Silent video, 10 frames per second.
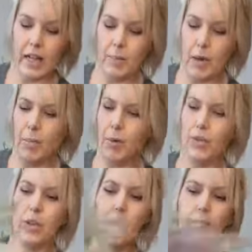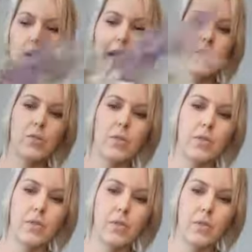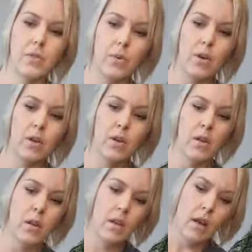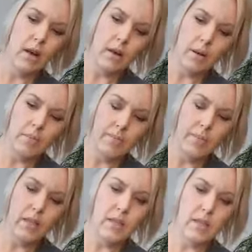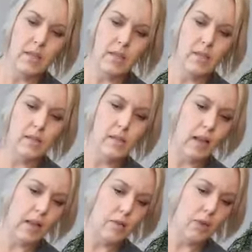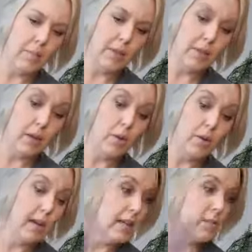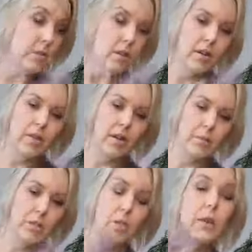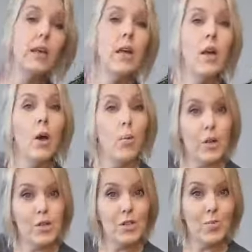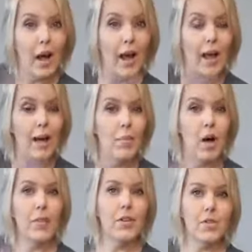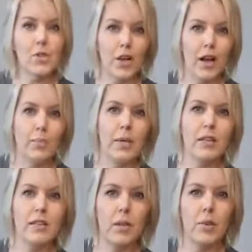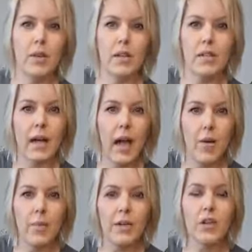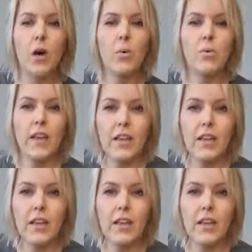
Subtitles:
up with a couple extras for the store. This is a drop-in that coordinates with the look that I'm doing, which is why I'm on this track, because I realized how much, oh, thank